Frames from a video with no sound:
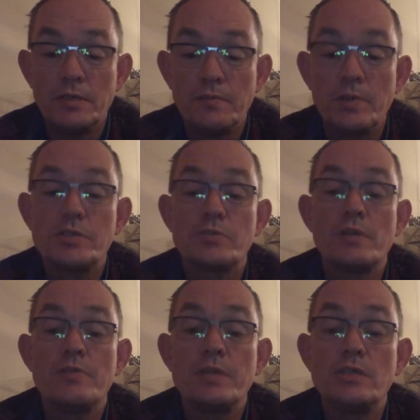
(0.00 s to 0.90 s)
1
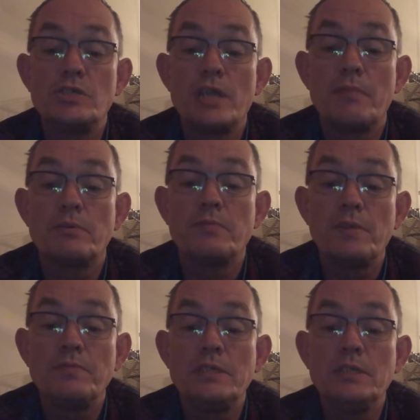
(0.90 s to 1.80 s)
Corinthians chapter
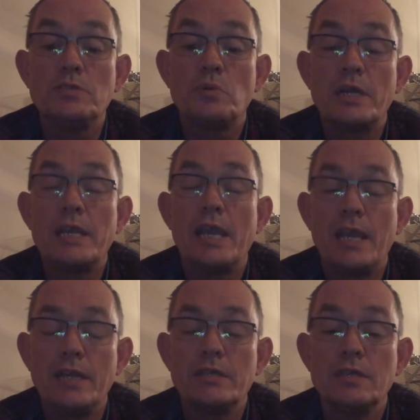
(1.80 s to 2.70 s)
15,
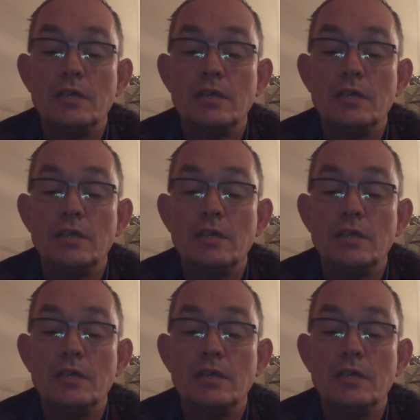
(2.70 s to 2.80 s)
28.